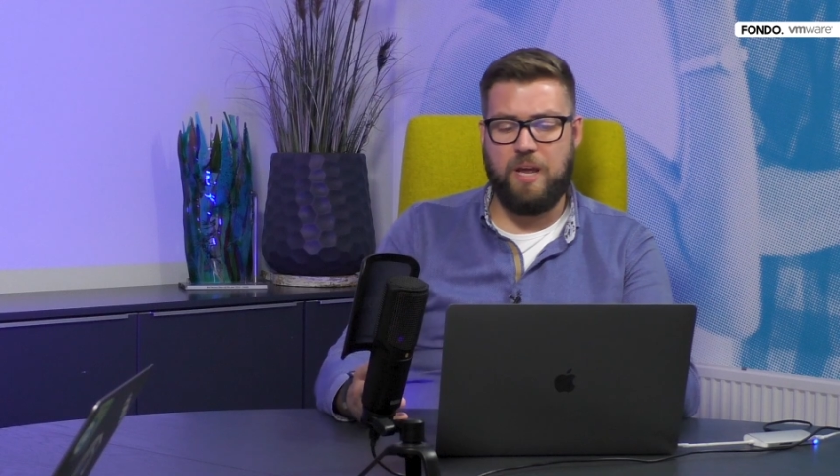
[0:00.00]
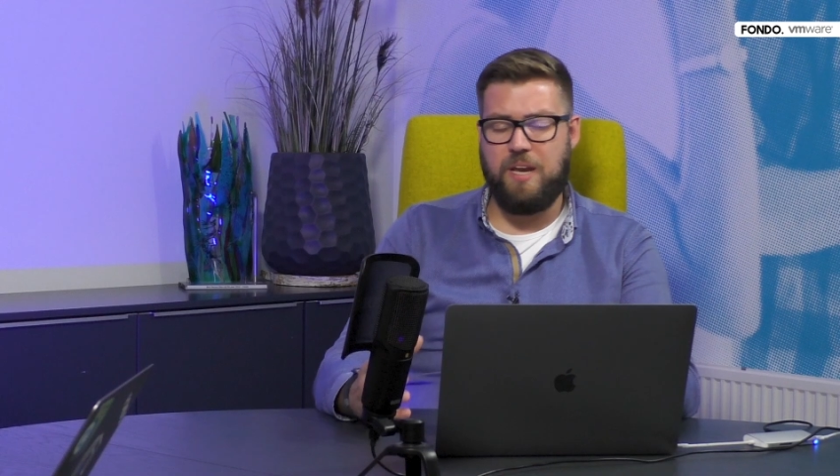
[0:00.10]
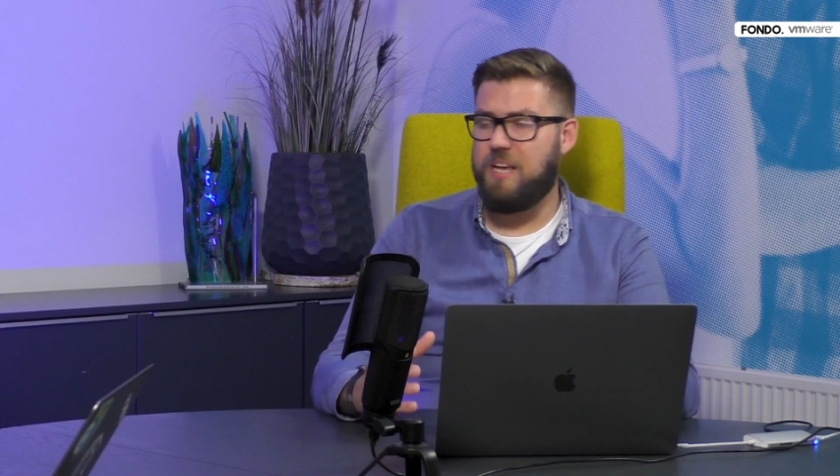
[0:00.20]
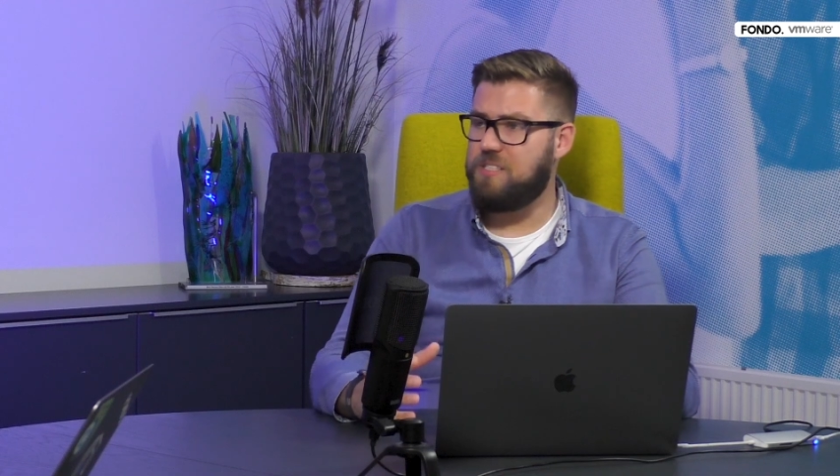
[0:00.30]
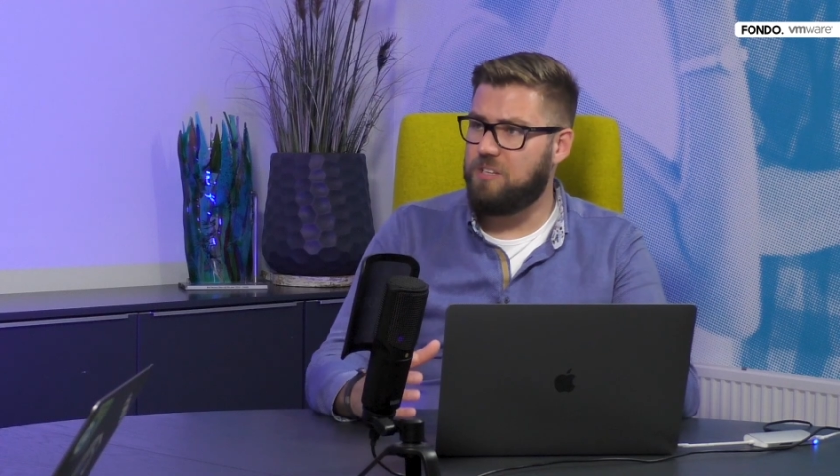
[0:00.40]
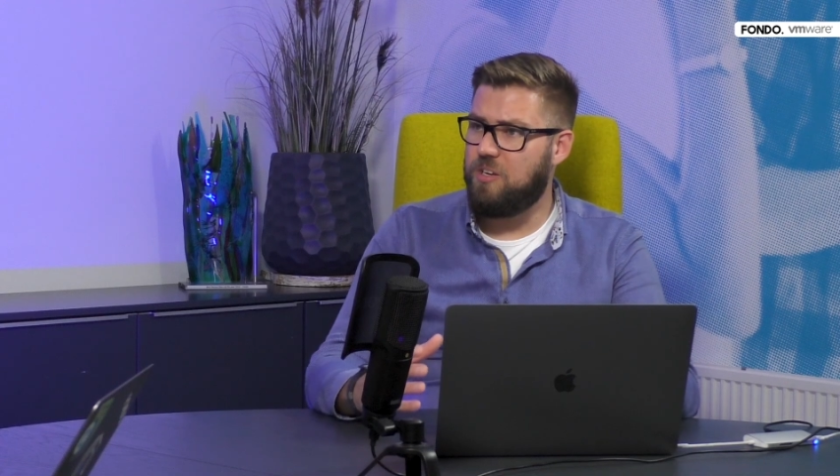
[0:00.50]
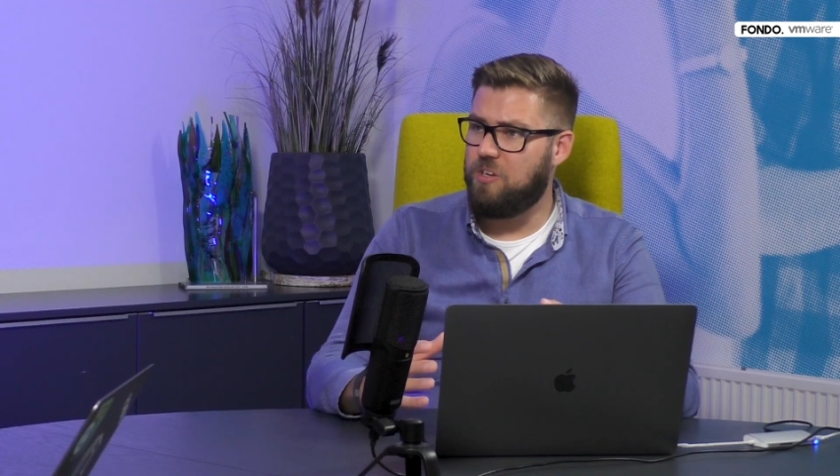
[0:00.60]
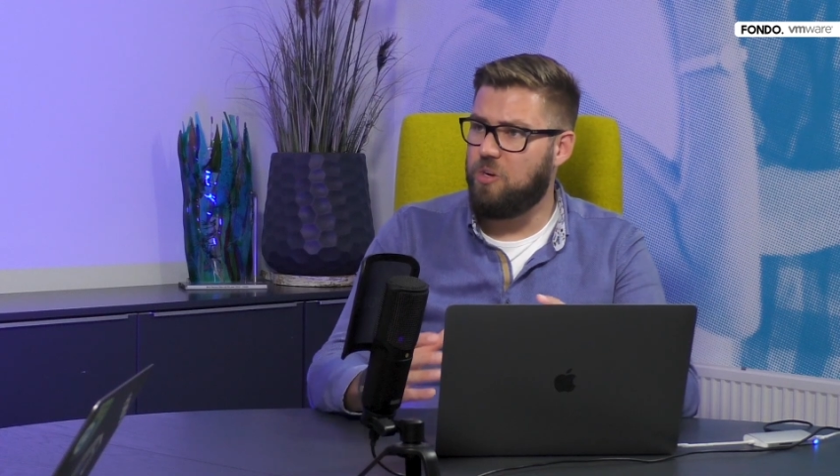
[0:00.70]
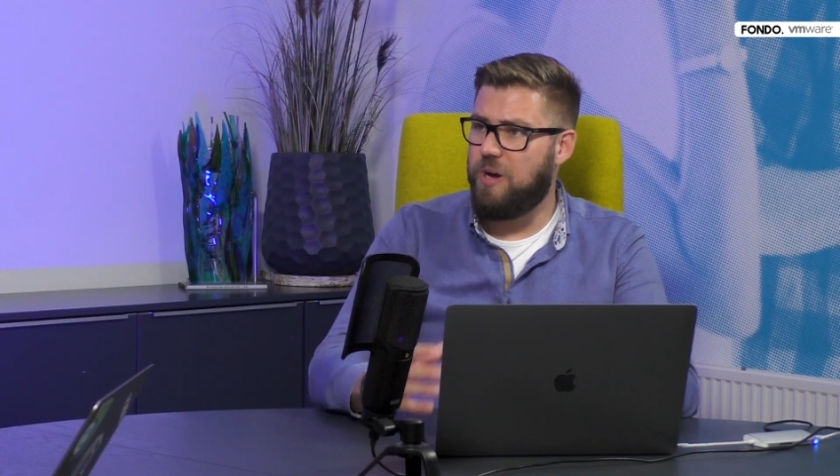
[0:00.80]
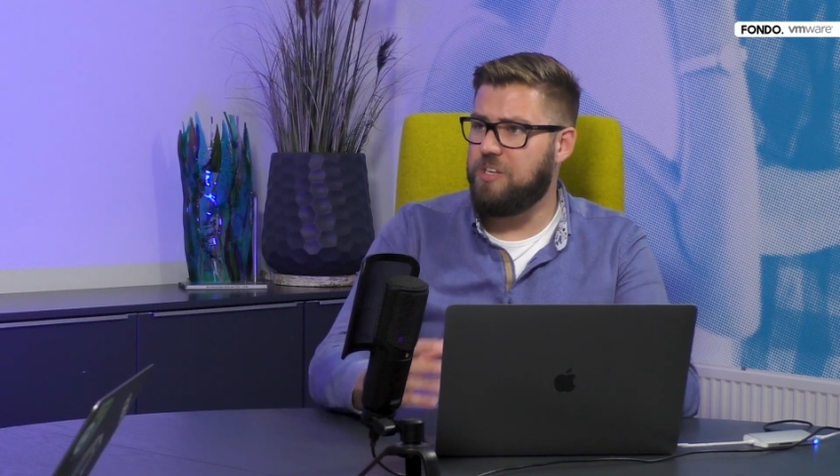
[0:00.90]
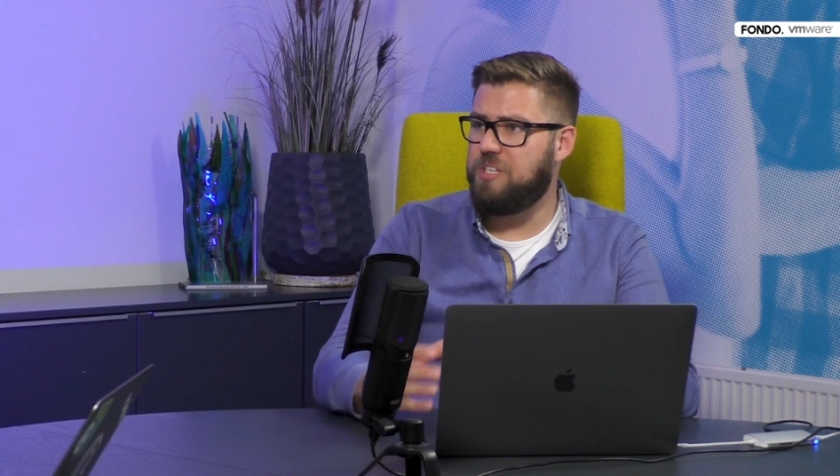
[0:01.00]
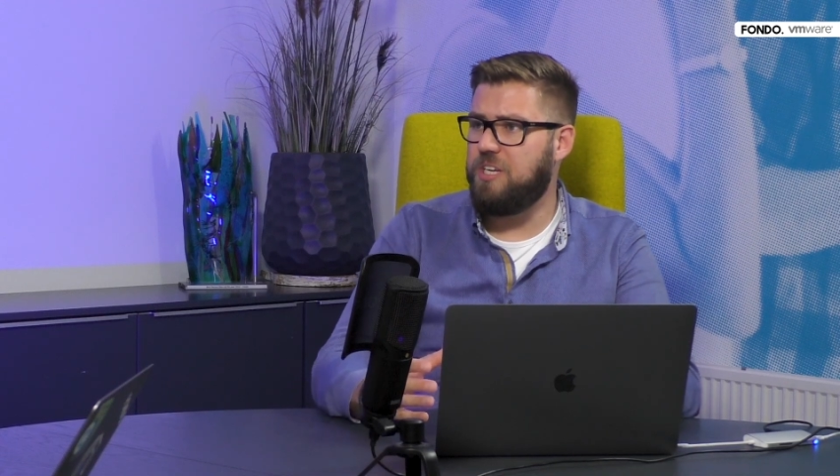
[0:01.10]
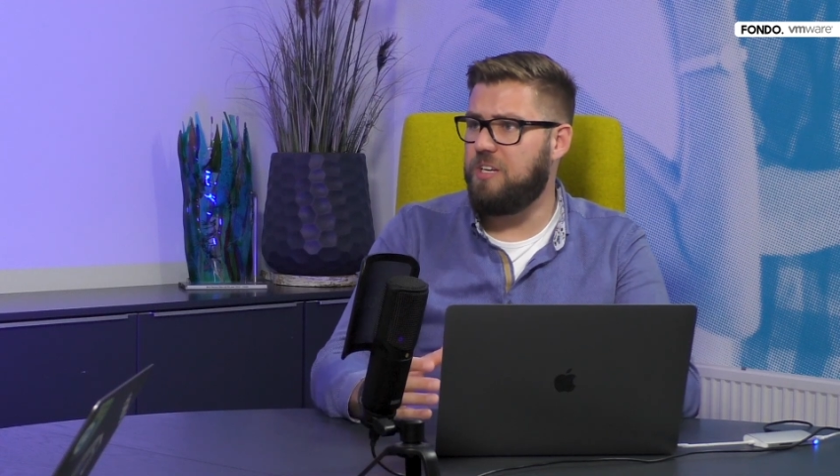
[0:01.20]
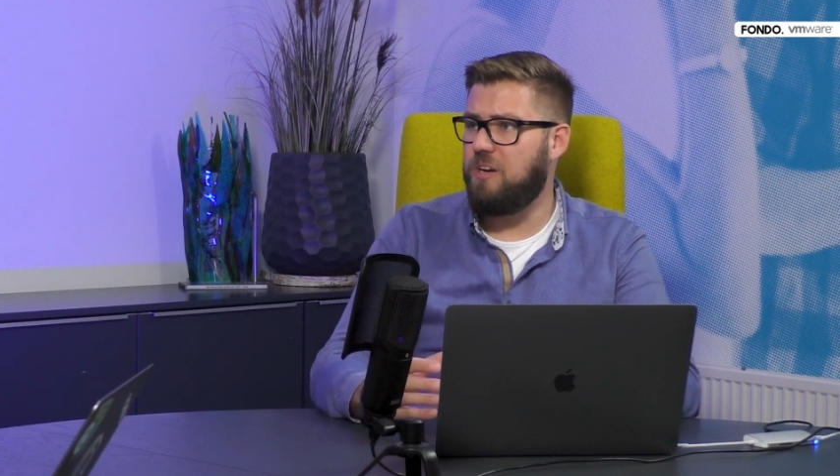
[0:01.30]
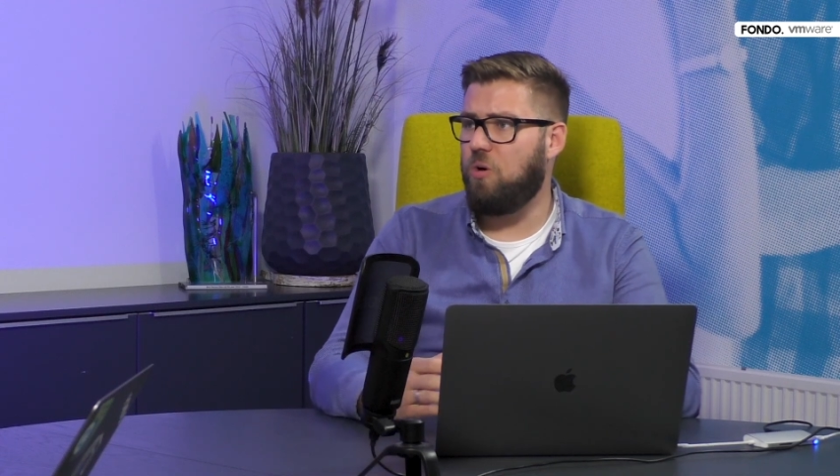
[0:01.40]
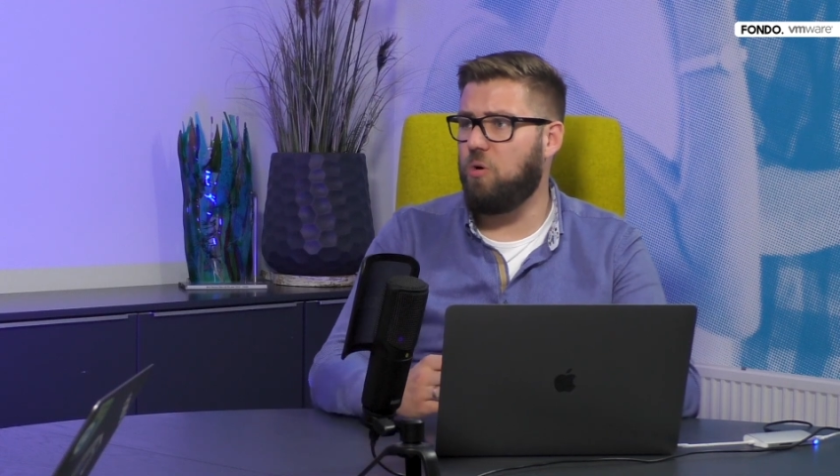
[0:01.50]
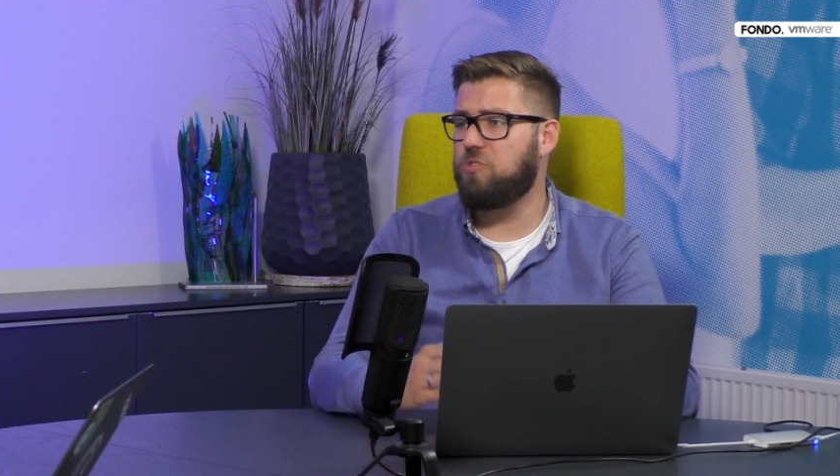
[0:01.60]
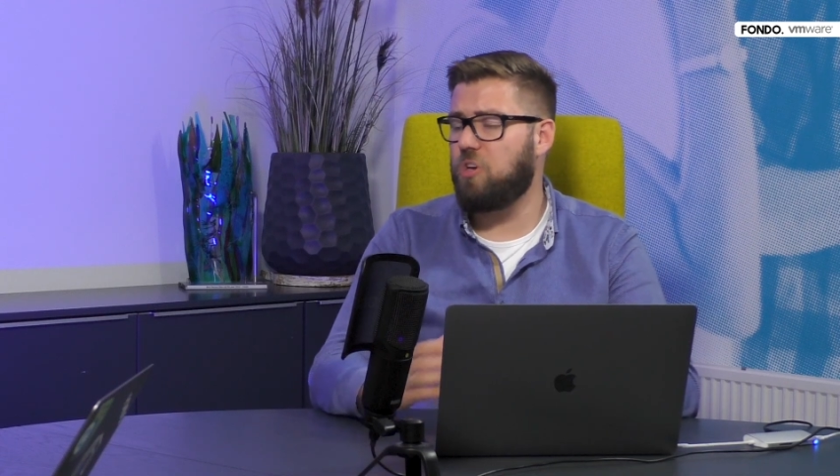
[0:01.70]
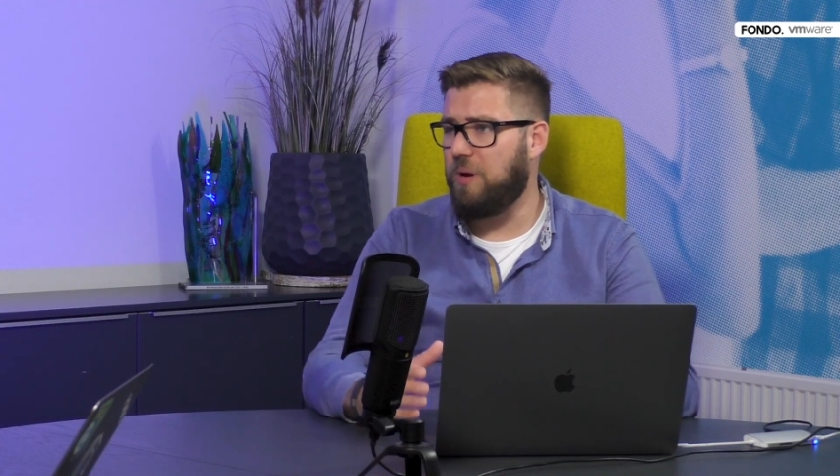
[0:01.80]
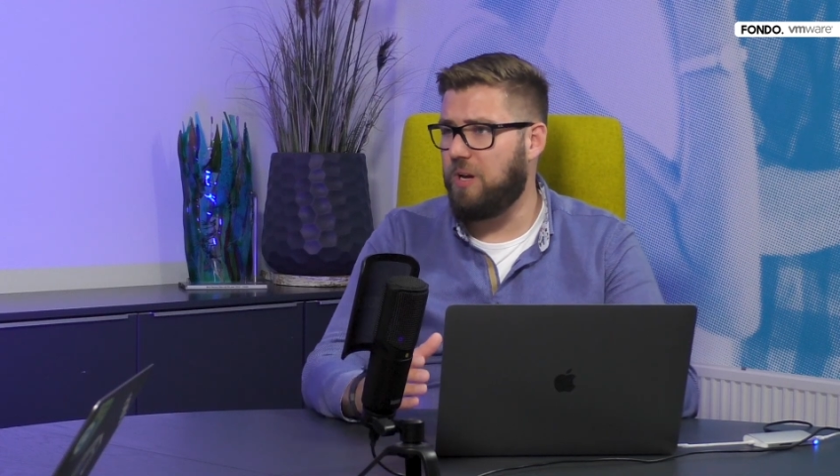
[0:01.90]
and as the UAG
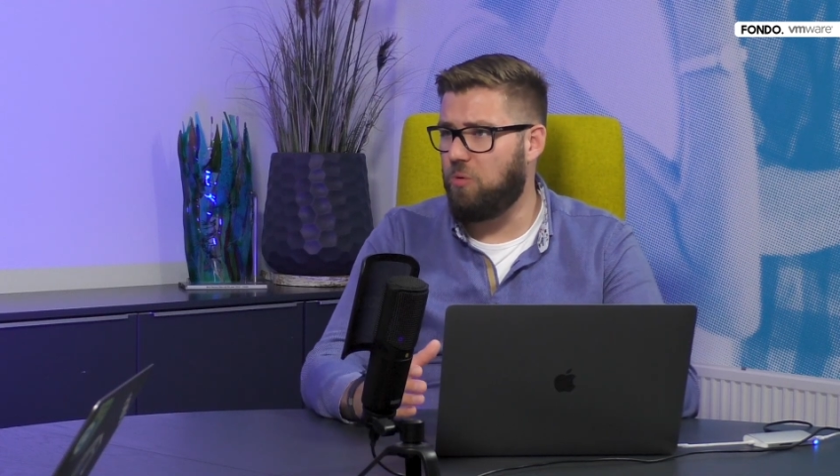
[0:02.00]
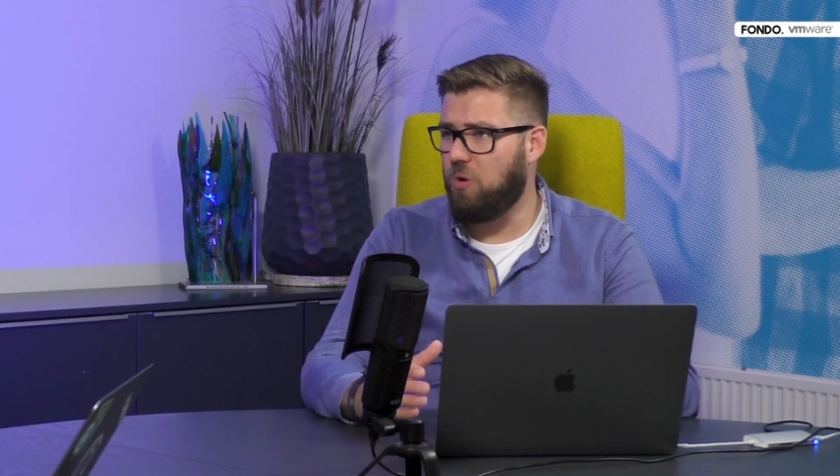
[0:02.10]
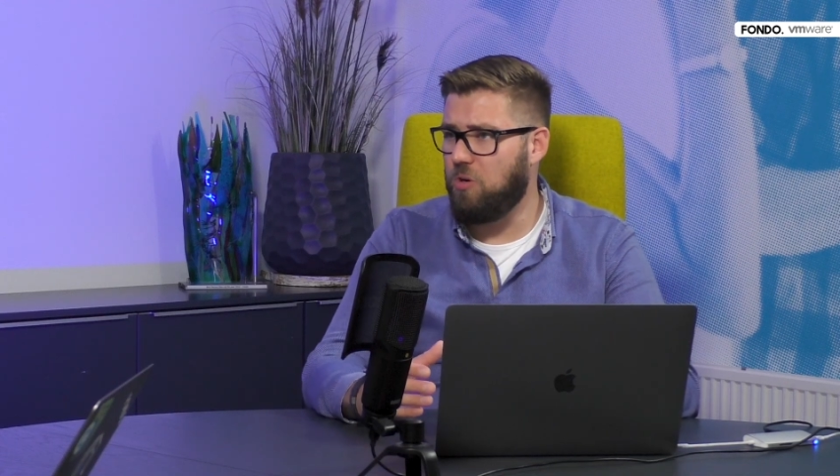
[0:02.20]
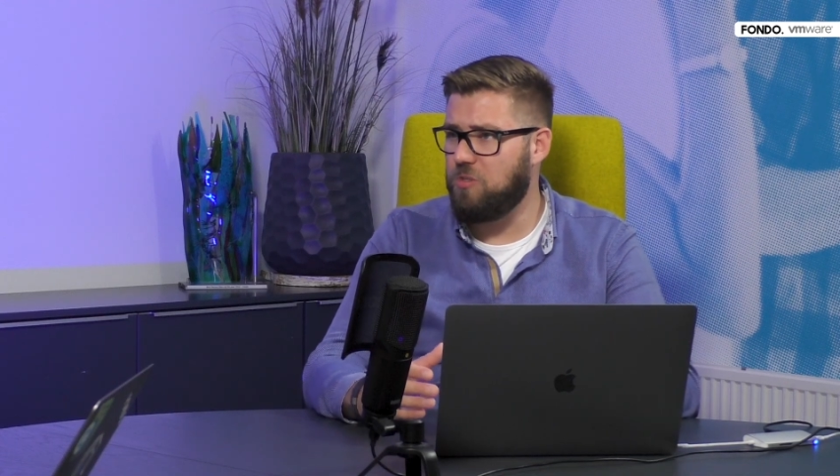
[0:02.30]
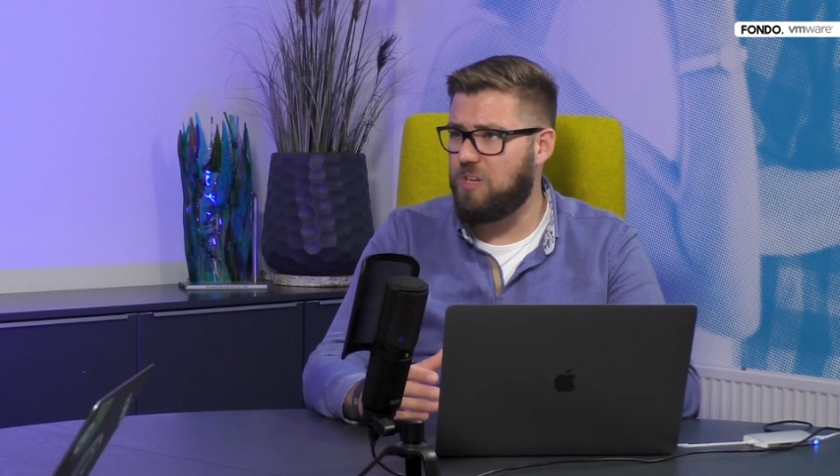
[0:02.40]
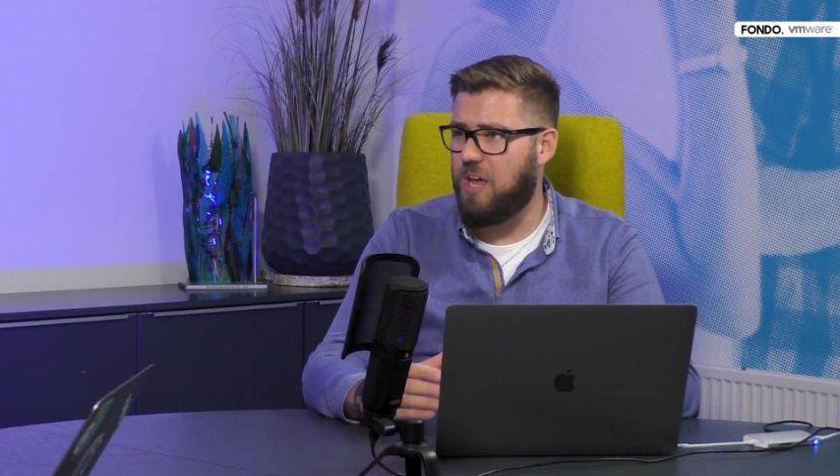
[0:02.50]
holds so many roles,